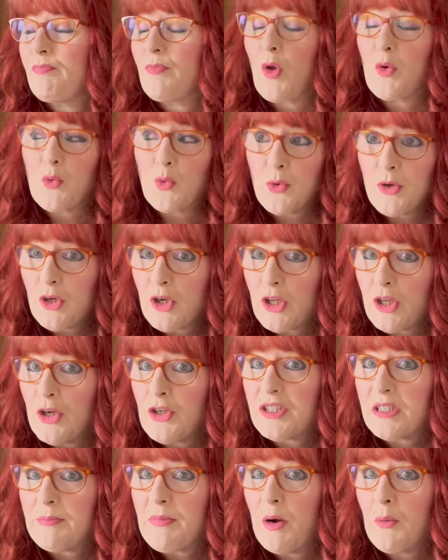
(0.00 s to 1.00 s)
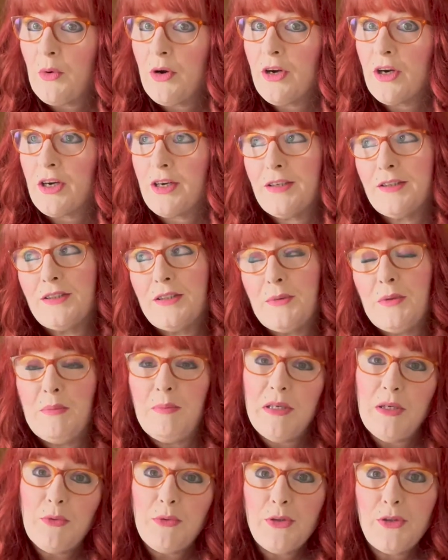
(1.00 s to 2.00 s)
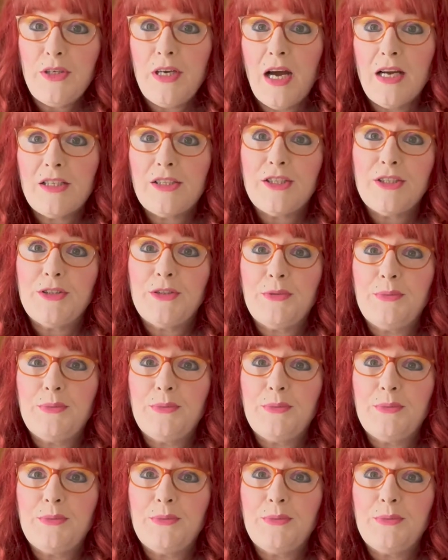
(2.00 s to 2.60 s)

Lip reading: real close to my work because it would be rude not to.